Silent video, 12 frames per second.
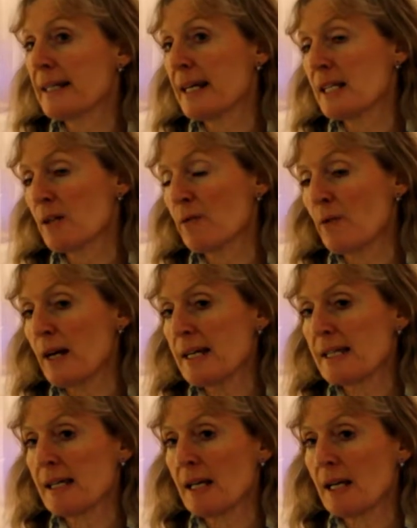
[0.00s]
days of
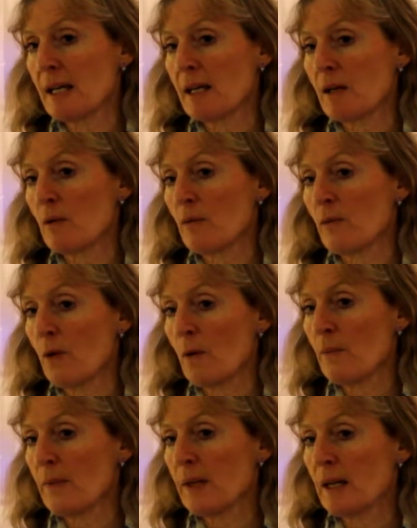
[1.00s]
racing
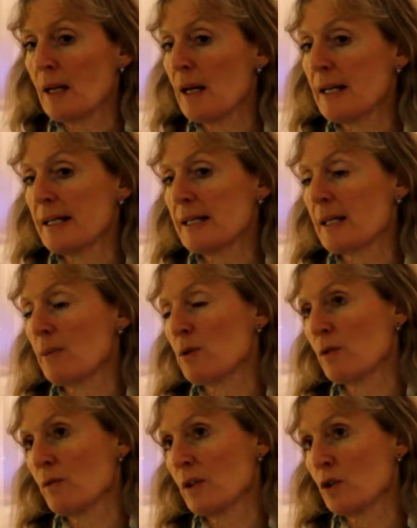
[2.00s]
from the early
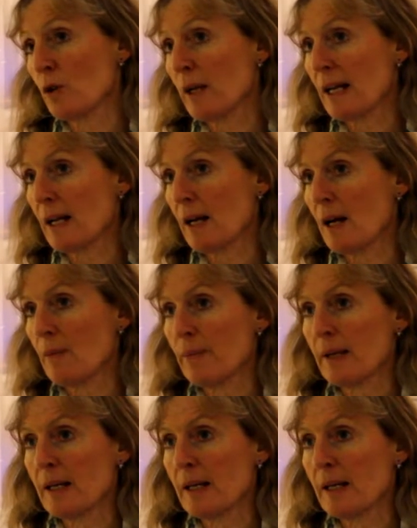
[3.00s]
inception of the Jockey Club